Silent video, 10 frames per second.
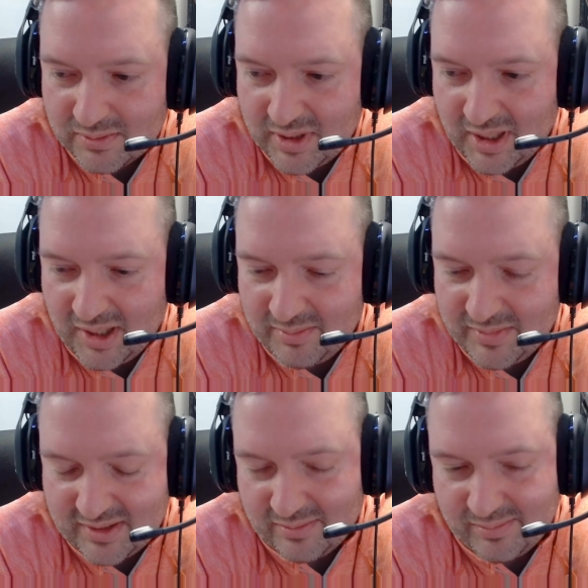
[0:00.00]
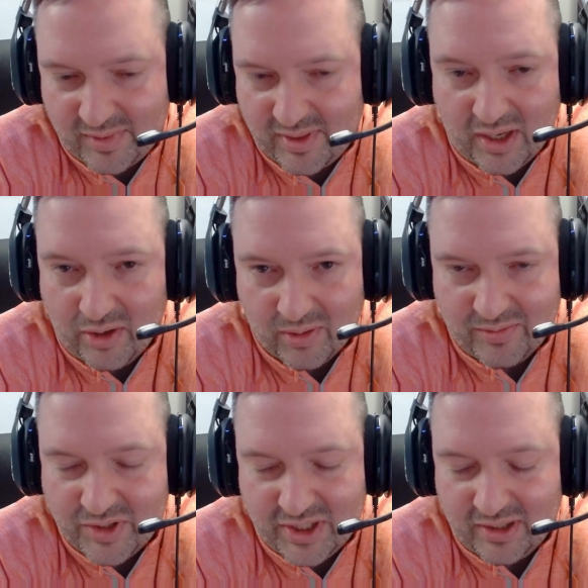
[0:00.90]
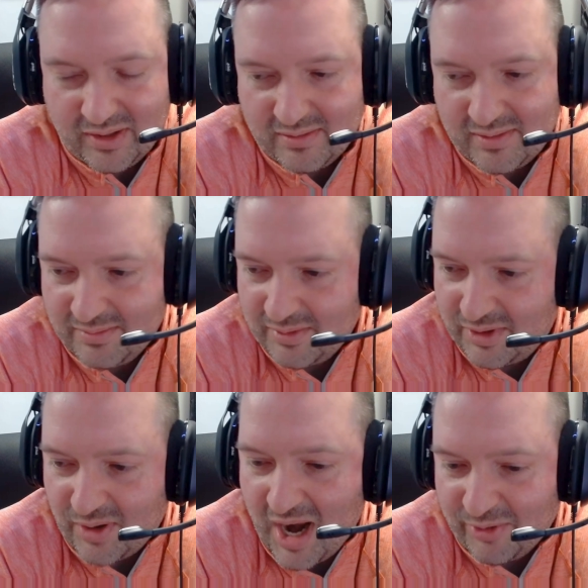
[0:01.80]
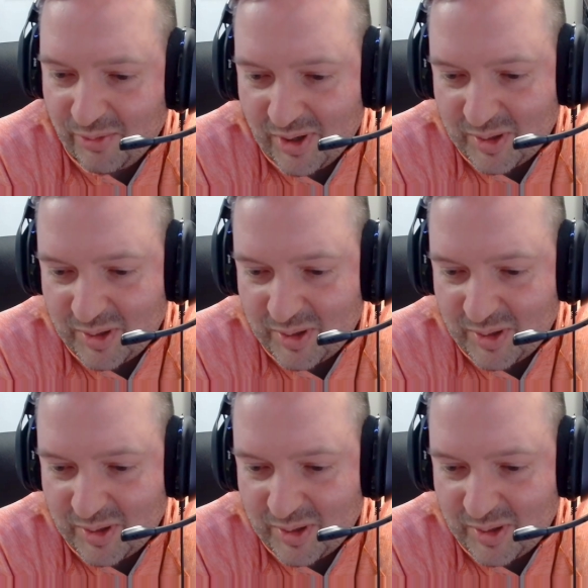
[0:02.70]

Um, mm-hmm. That's a thing in Northern Virginia. They're, they're everywhere.